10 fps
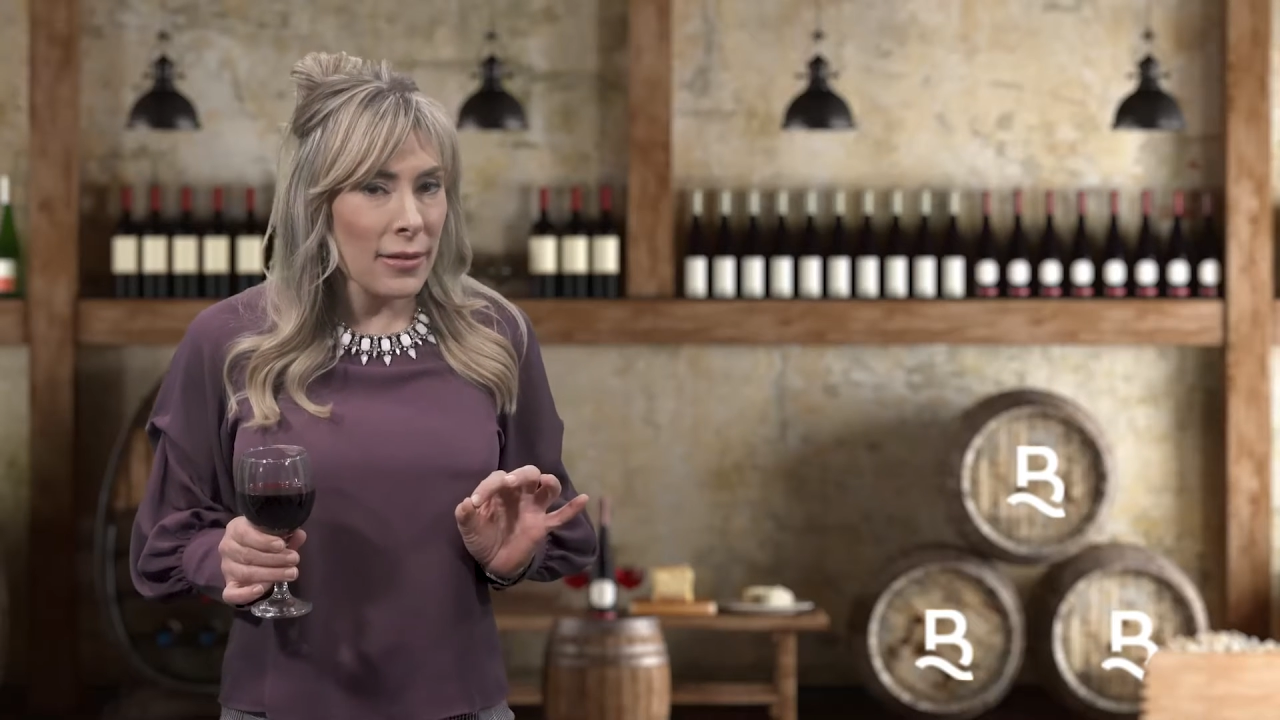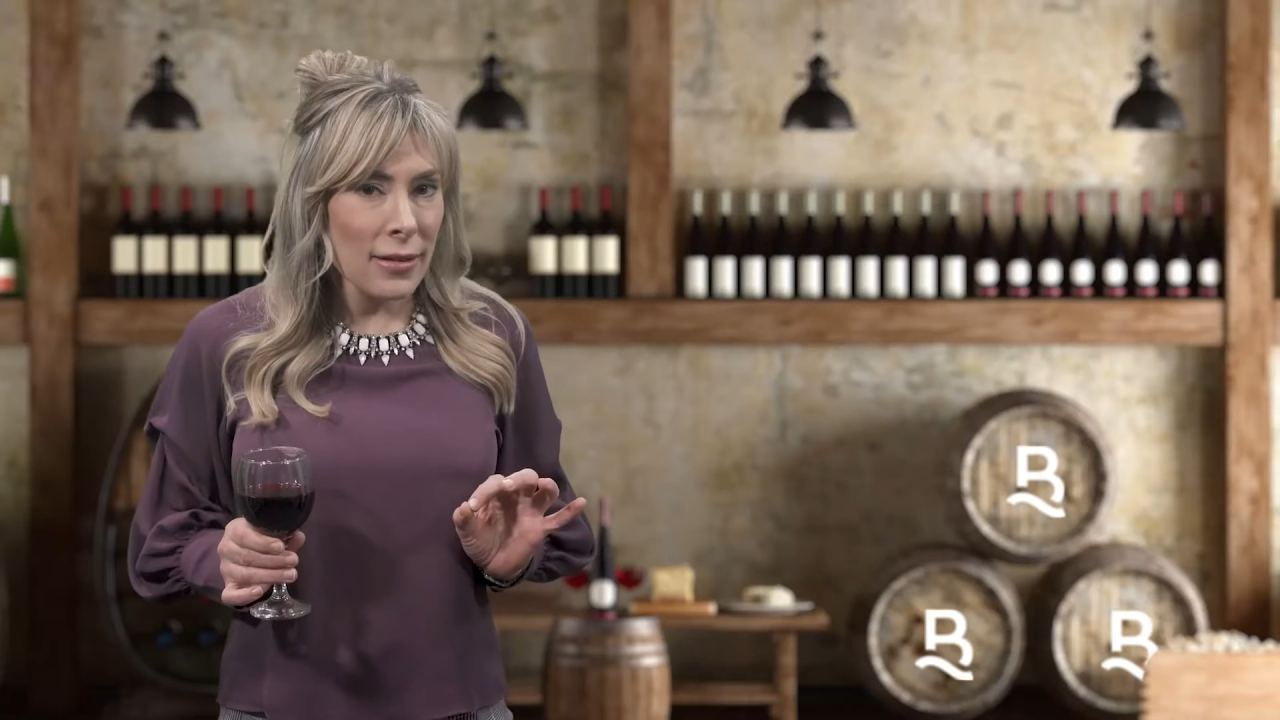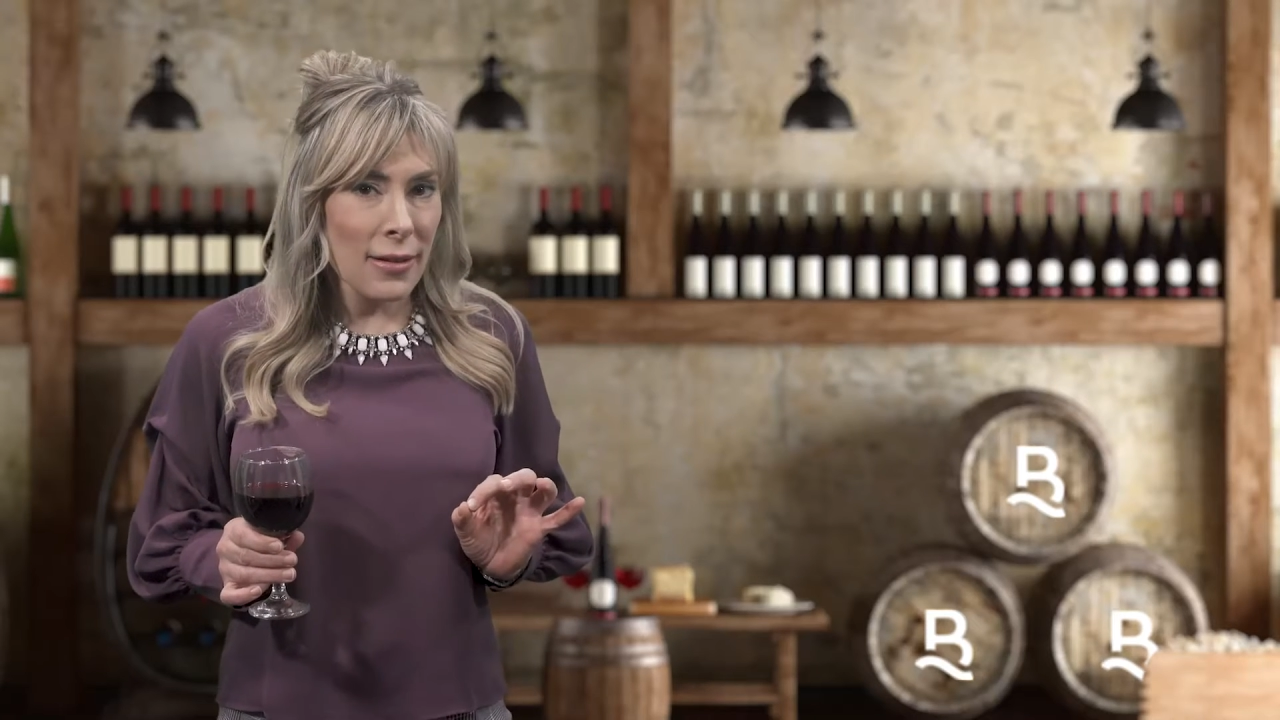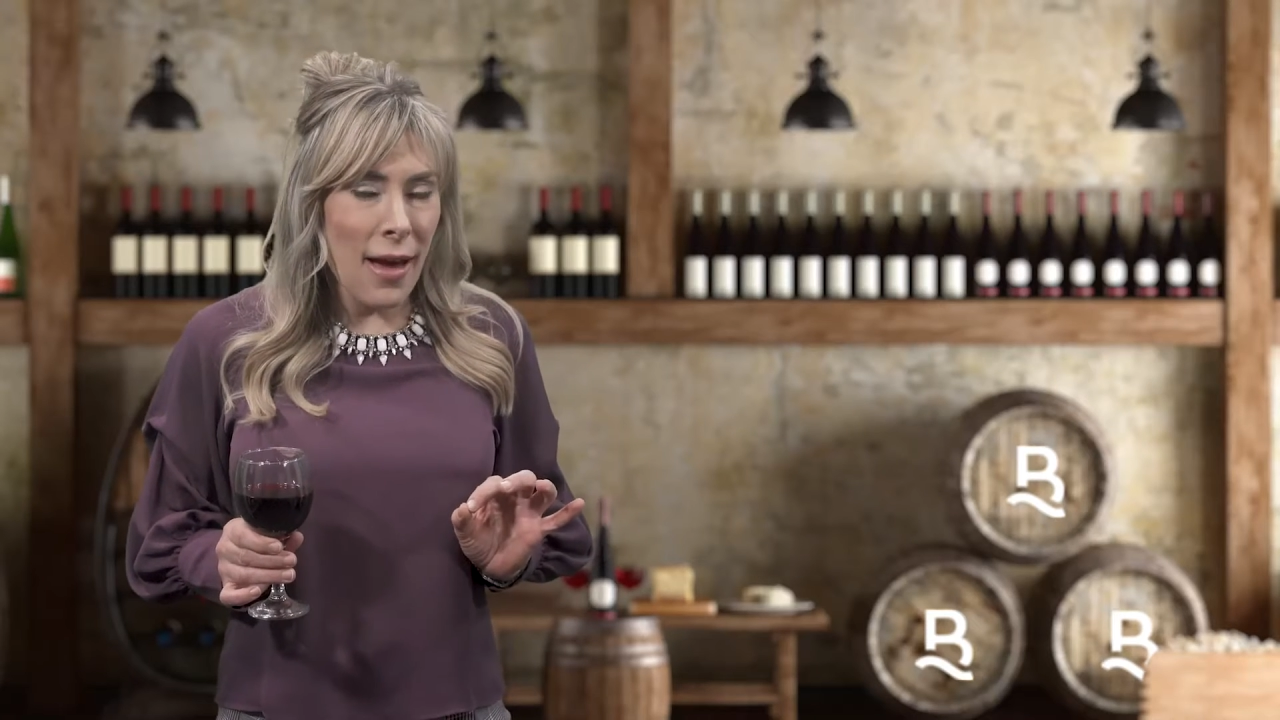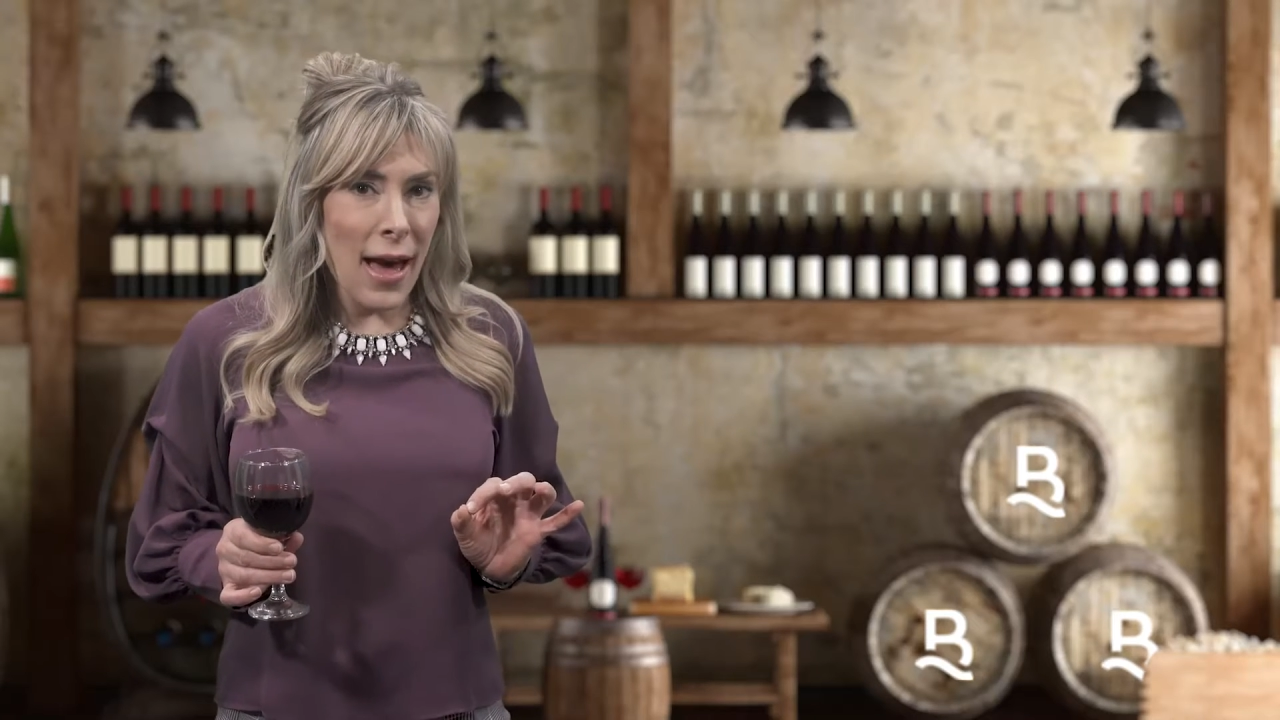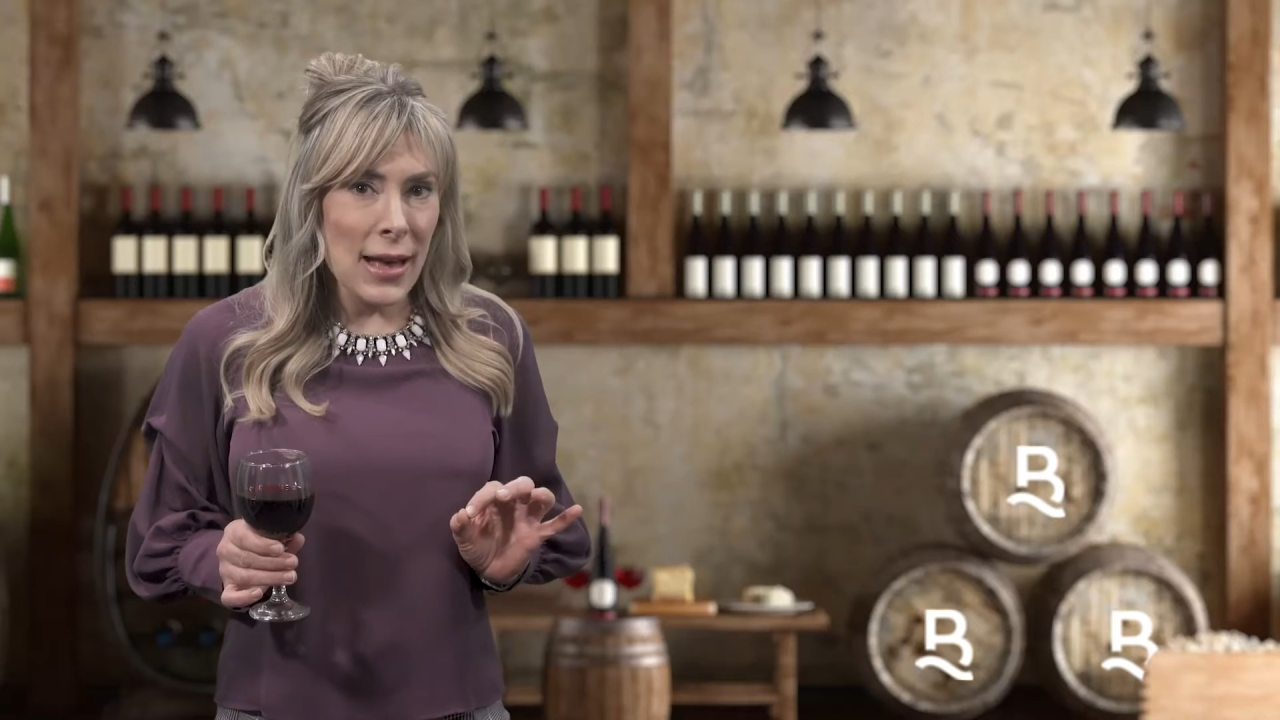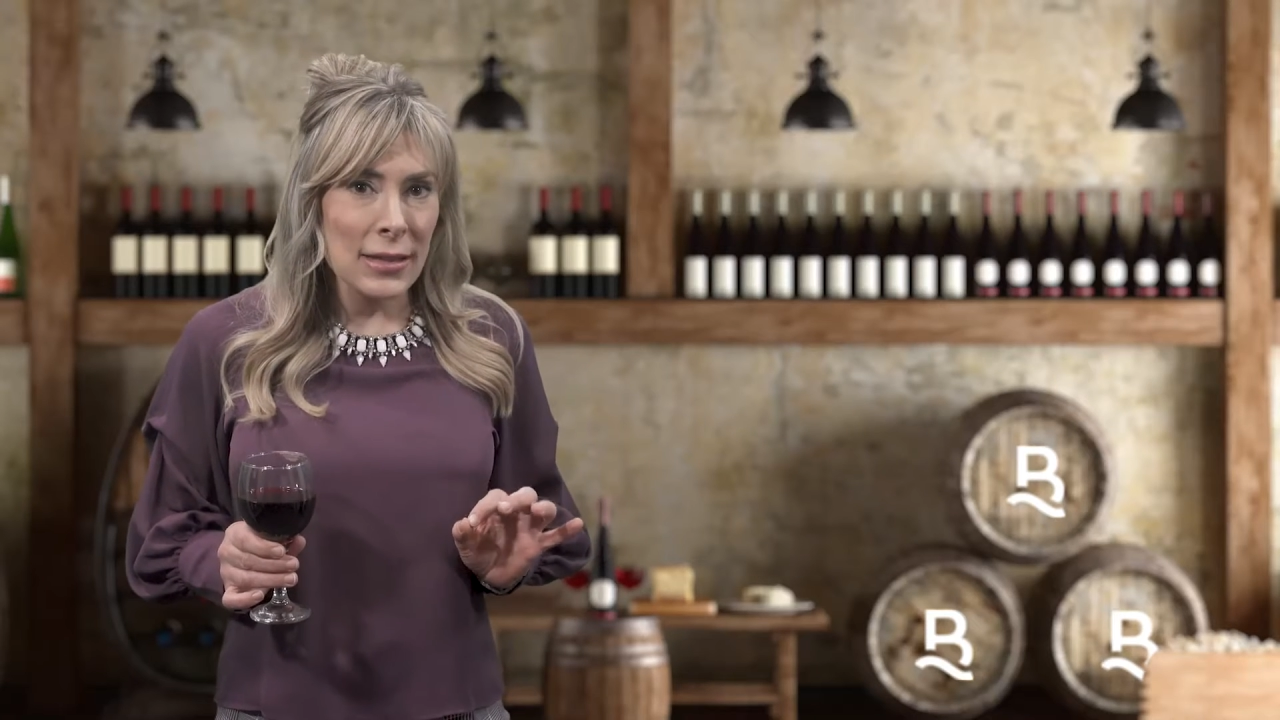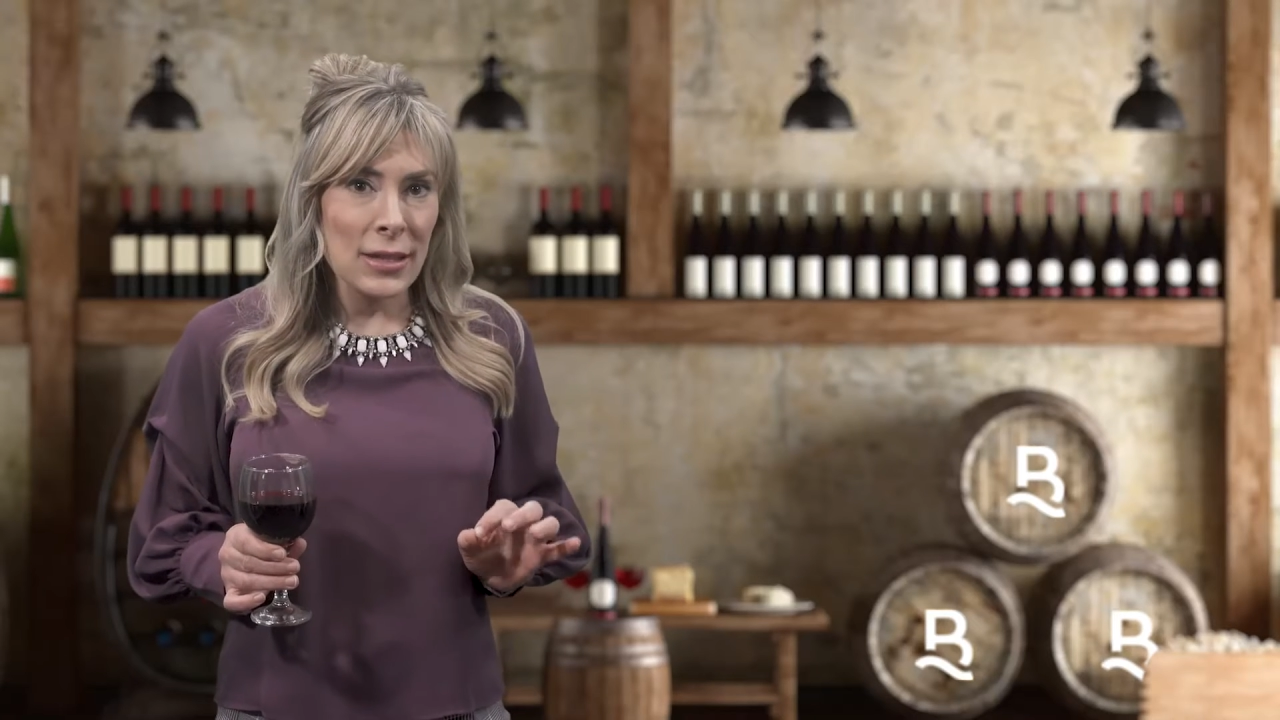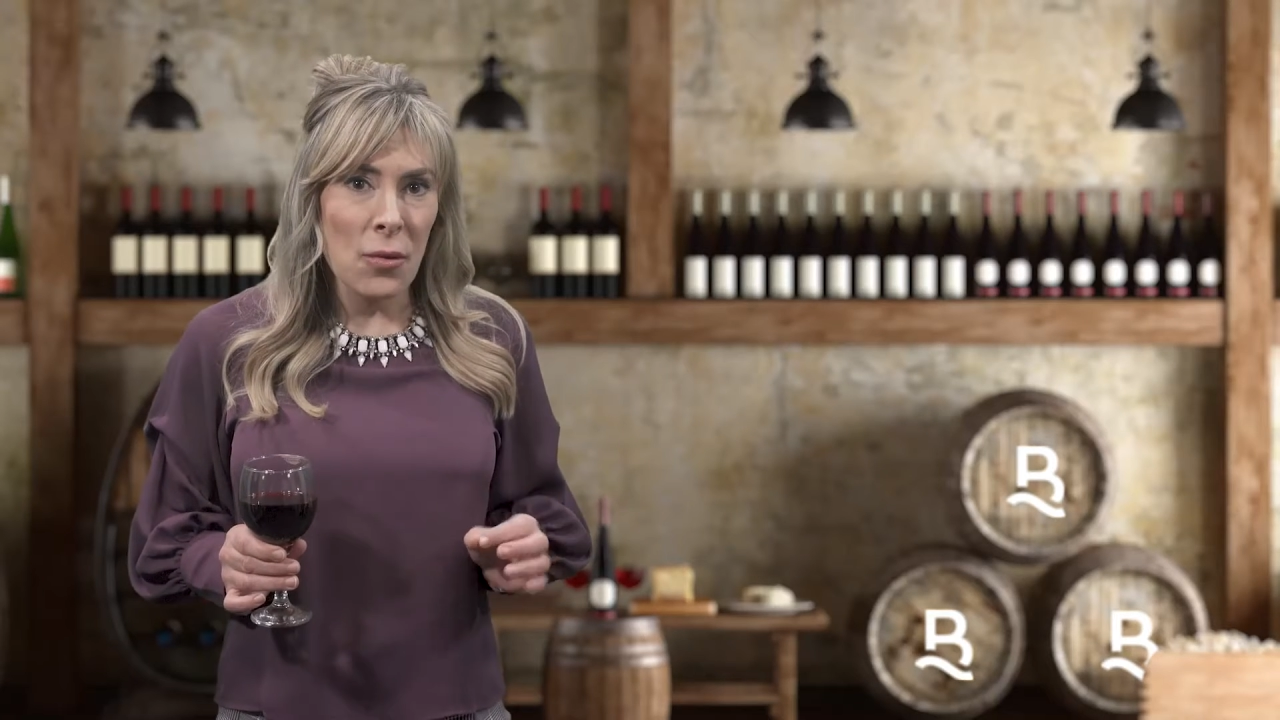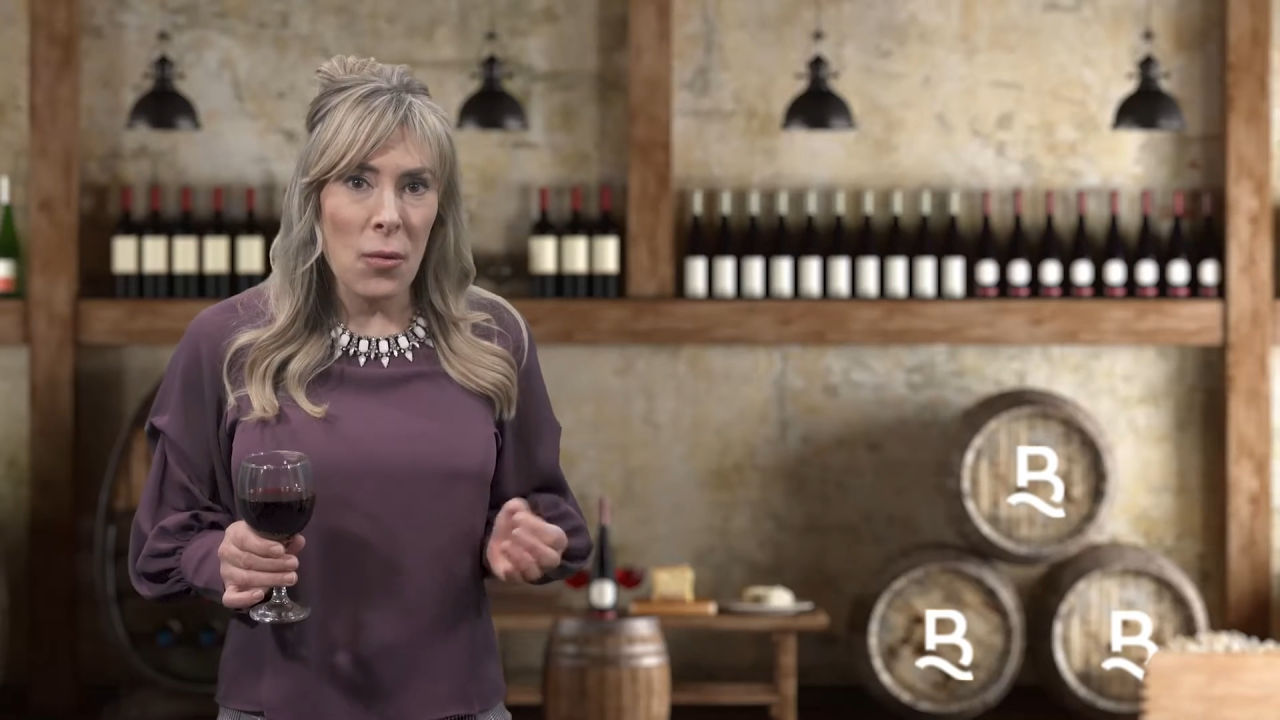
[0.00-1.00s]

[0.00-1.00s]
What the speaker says: the glass